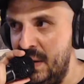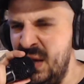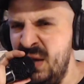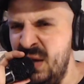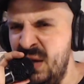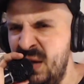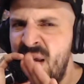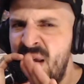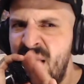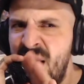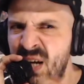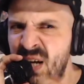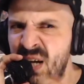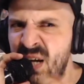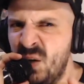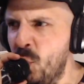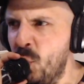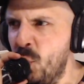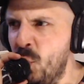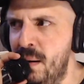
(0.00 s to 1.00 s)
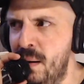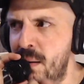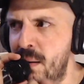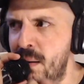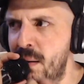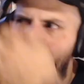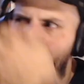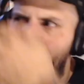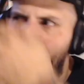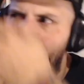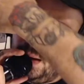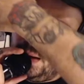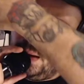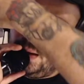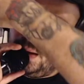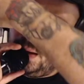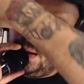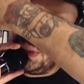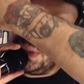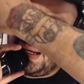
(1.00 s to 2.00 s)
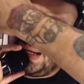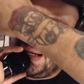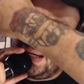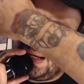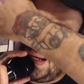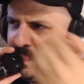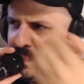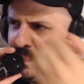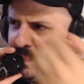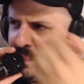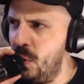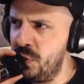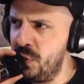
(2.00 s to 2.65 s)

Viper is, and he had the great gun.